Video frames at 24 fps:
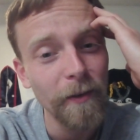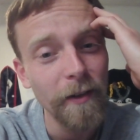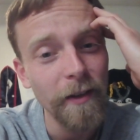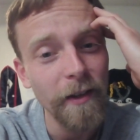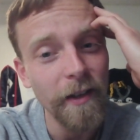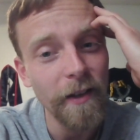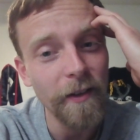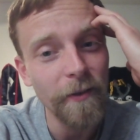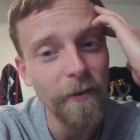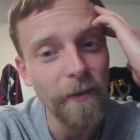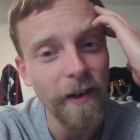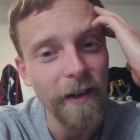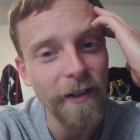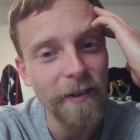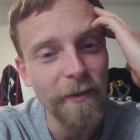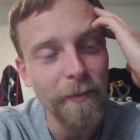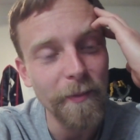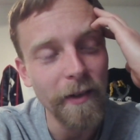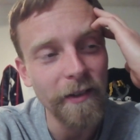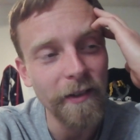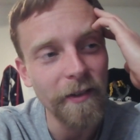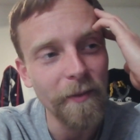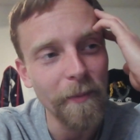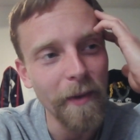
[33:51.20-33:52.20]
the other
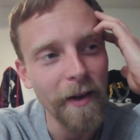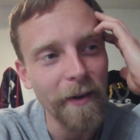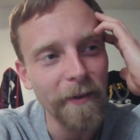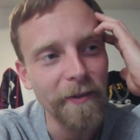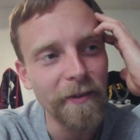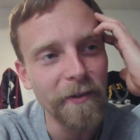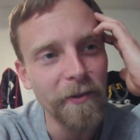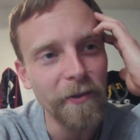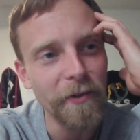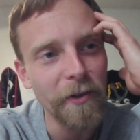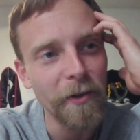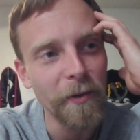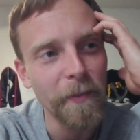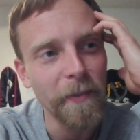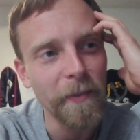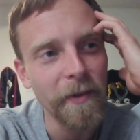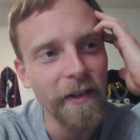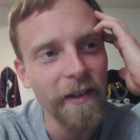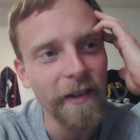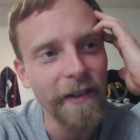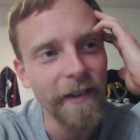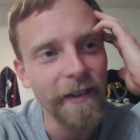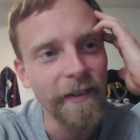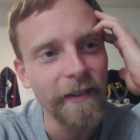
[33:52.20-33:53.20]
aspects of Mouse
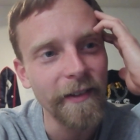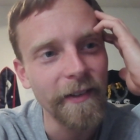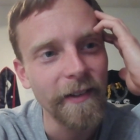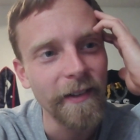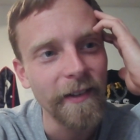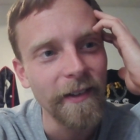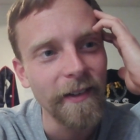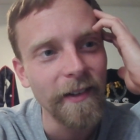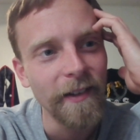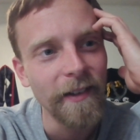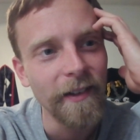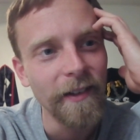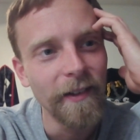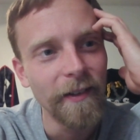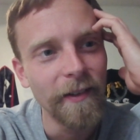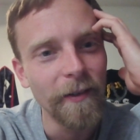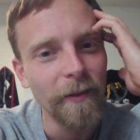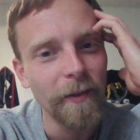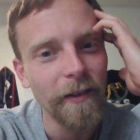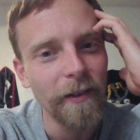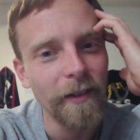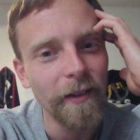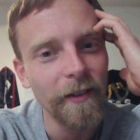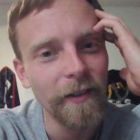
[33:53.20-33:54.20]
Utopia?
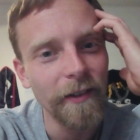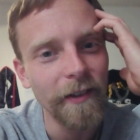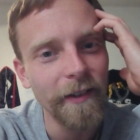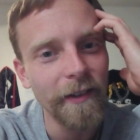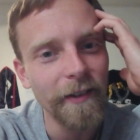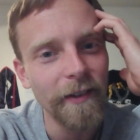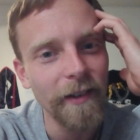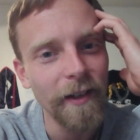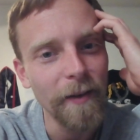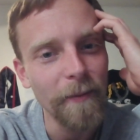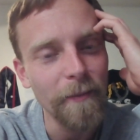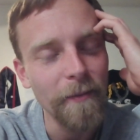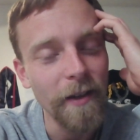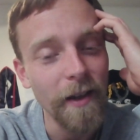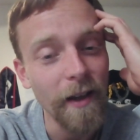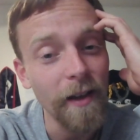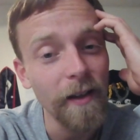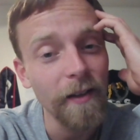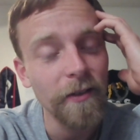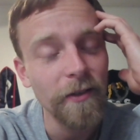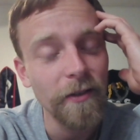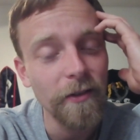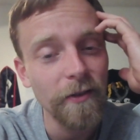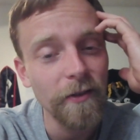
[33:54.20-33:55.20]
It cleans up. Yeah,
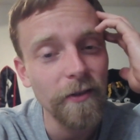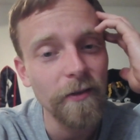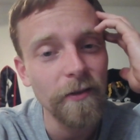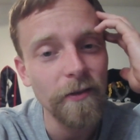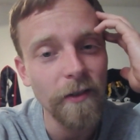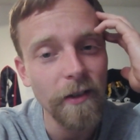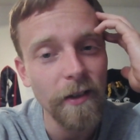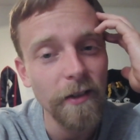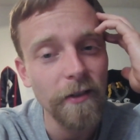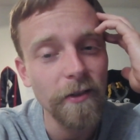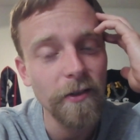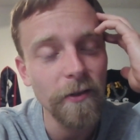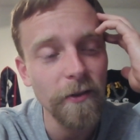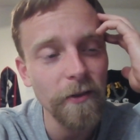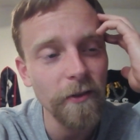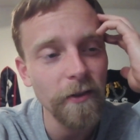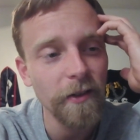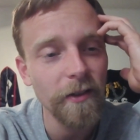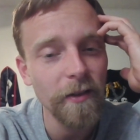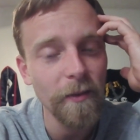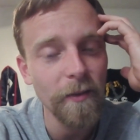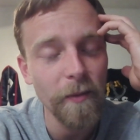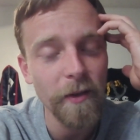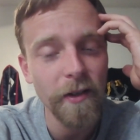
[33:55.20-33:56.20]
it's usually
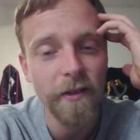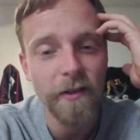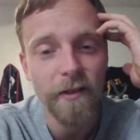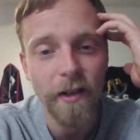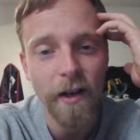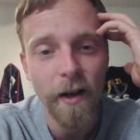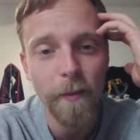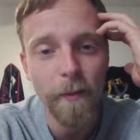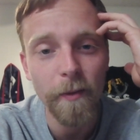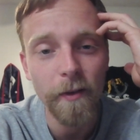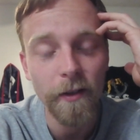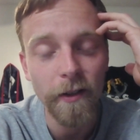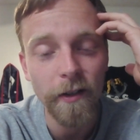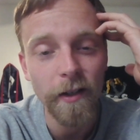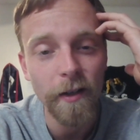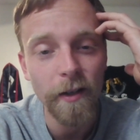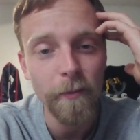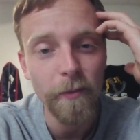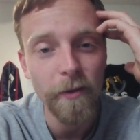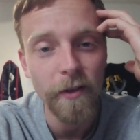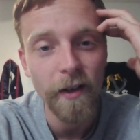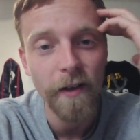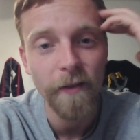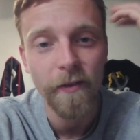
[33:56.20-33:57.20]
somebody's job to clean
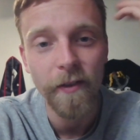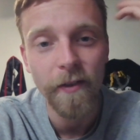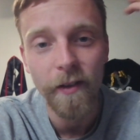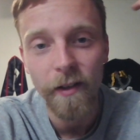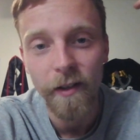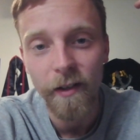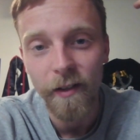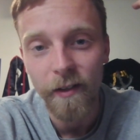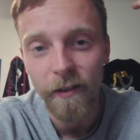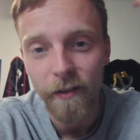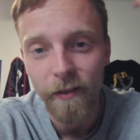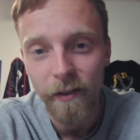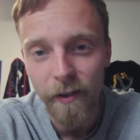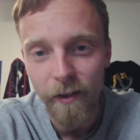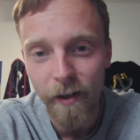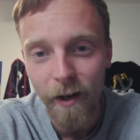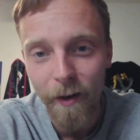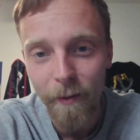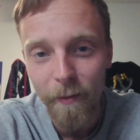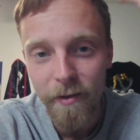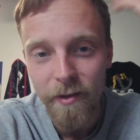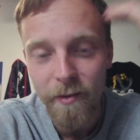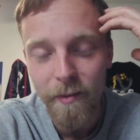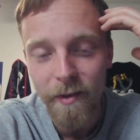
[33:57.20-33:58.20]
up. You have the
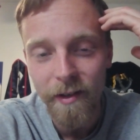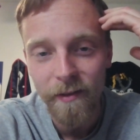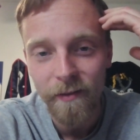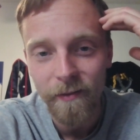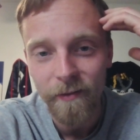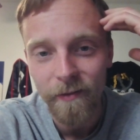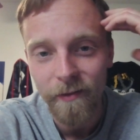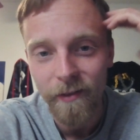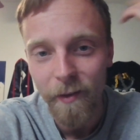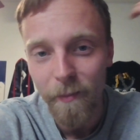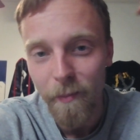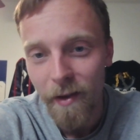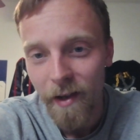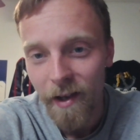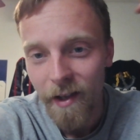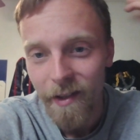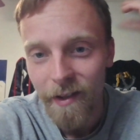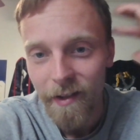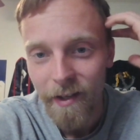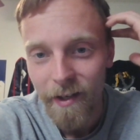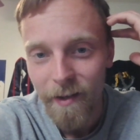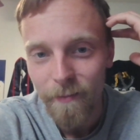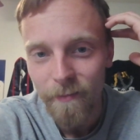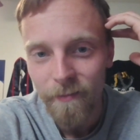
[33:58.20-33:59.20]
garbage men. You pay
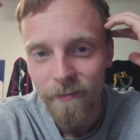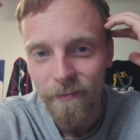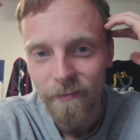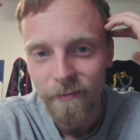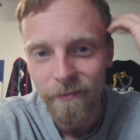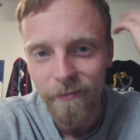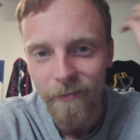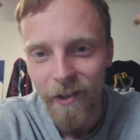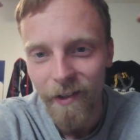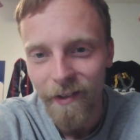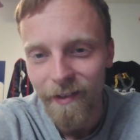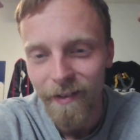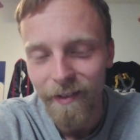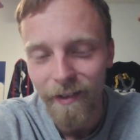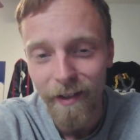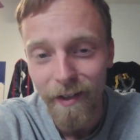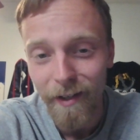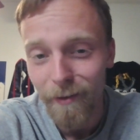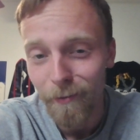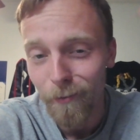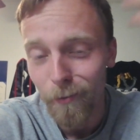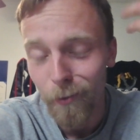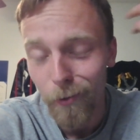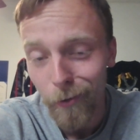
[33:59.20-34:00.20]
them. It's
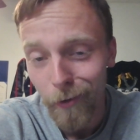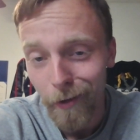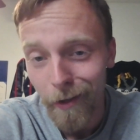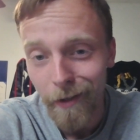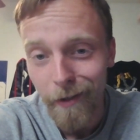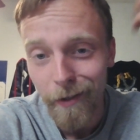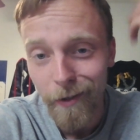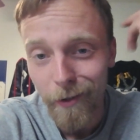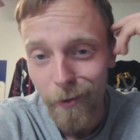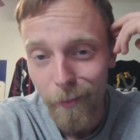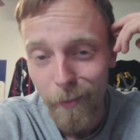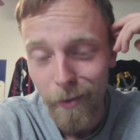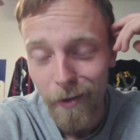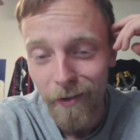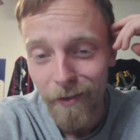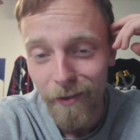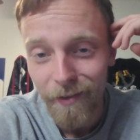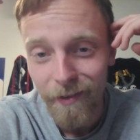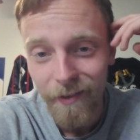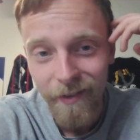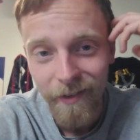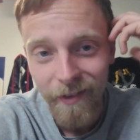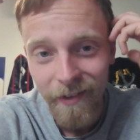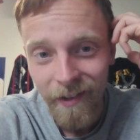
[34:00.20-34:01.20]
rolled into your
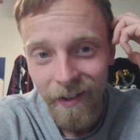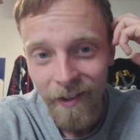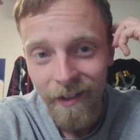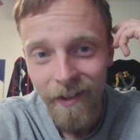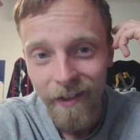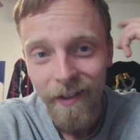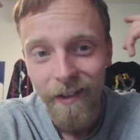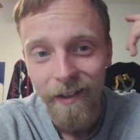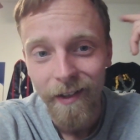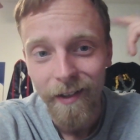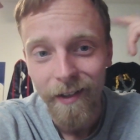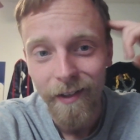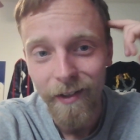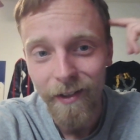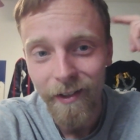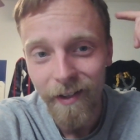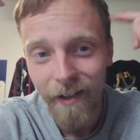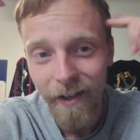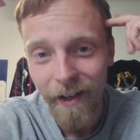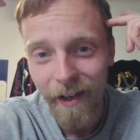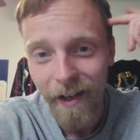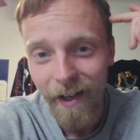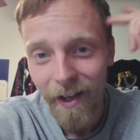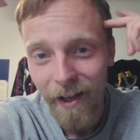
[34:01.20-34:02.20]
bills.
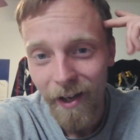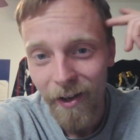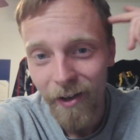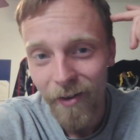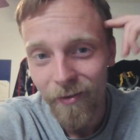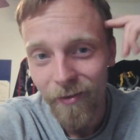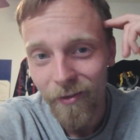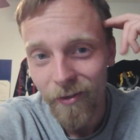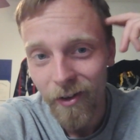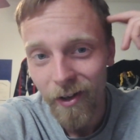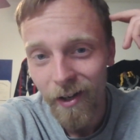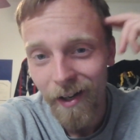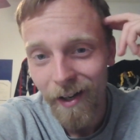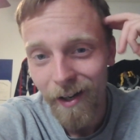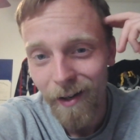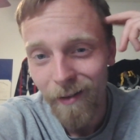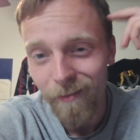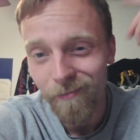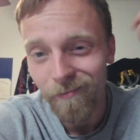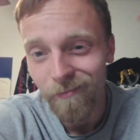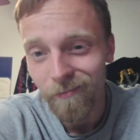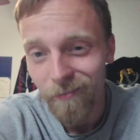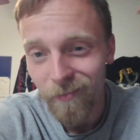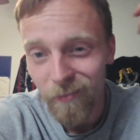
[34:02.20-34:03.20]
You have
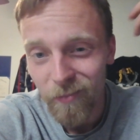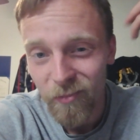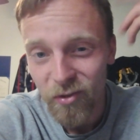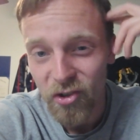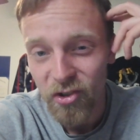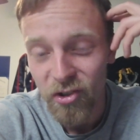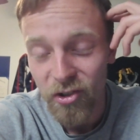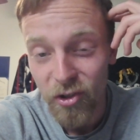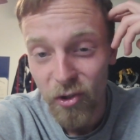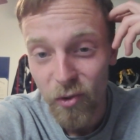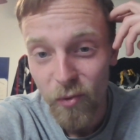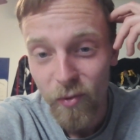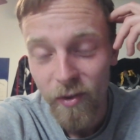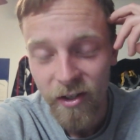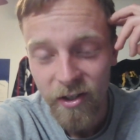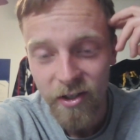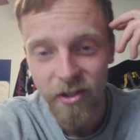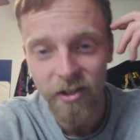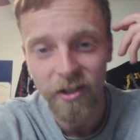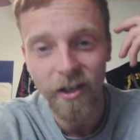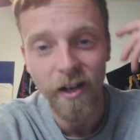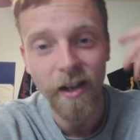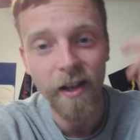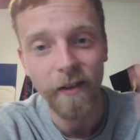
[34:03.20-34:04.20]

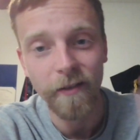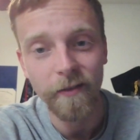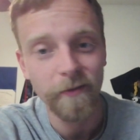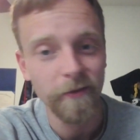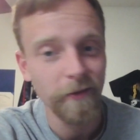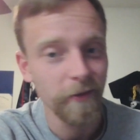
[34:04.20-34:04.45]
sewage. Yeah,